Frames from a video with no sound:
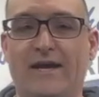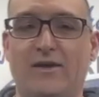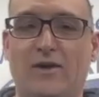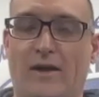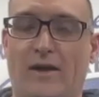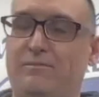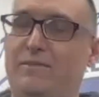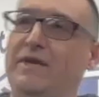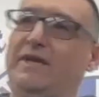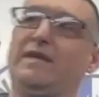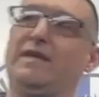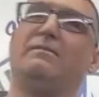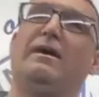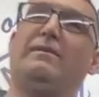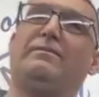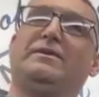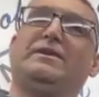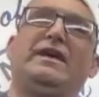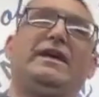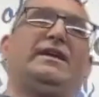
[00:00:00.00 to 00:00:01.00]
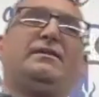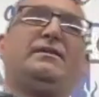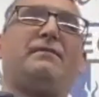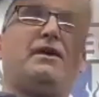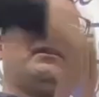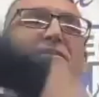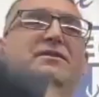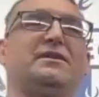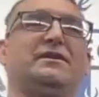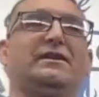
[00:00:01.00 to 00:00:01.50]
know, I'm picking them up and taking them
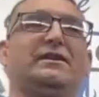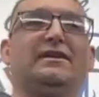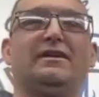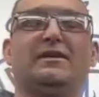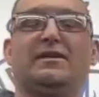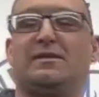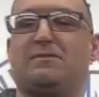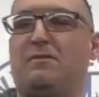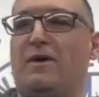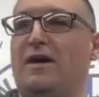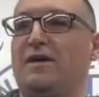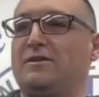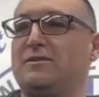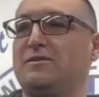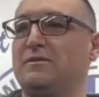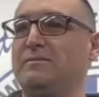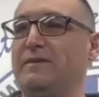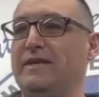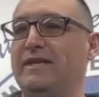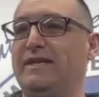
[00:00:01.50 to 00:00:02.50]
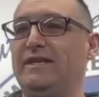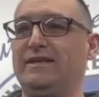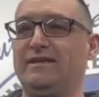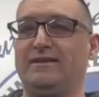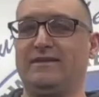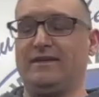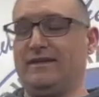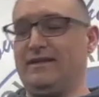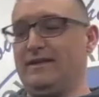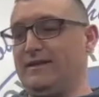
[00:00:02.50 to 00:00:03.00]
out to sponsor
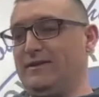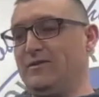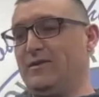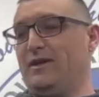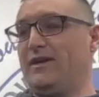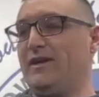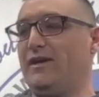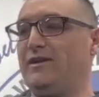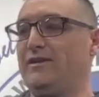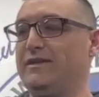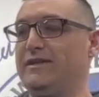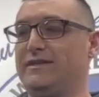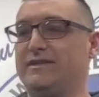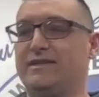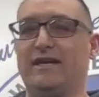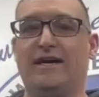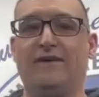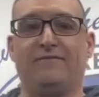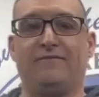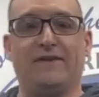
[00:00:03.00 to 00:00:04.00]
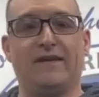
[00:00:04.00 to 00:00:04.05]
meetings and doing all this stuff.